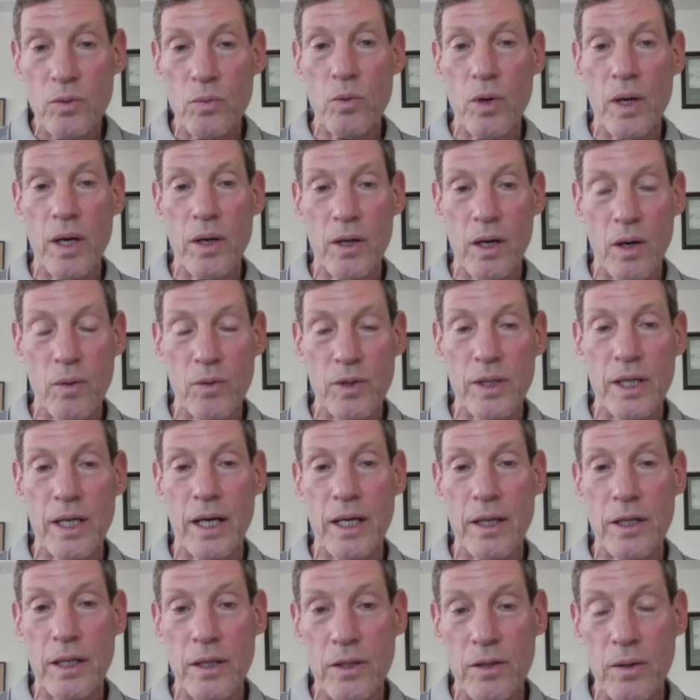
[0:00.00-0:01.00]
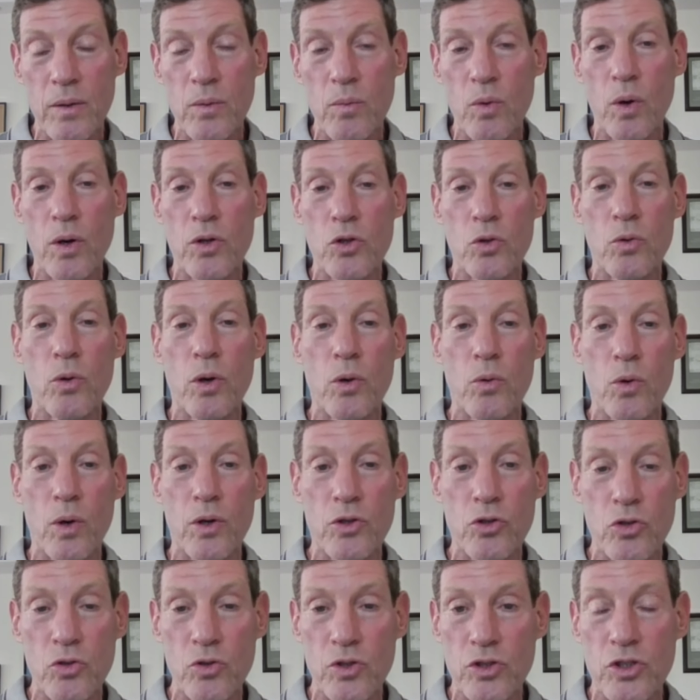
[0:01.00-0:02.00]
Where are we headed? What do we
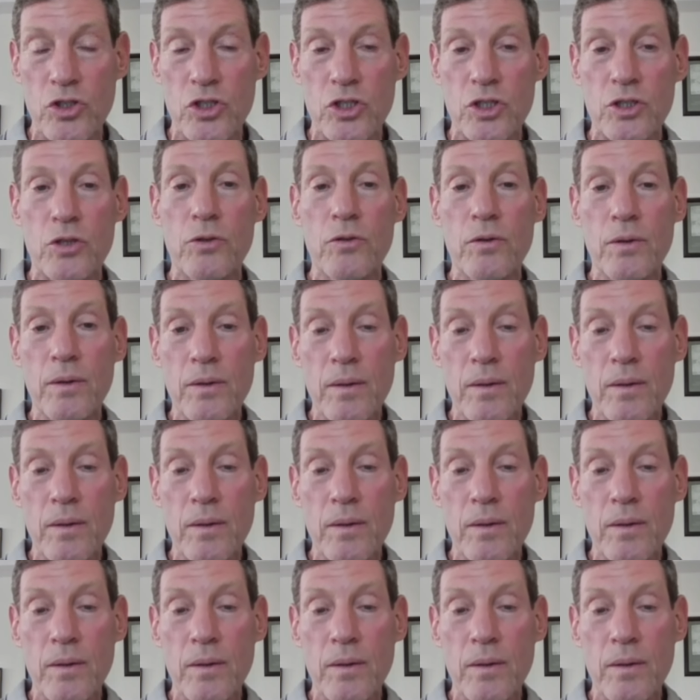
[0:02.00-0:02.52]
want to achieve?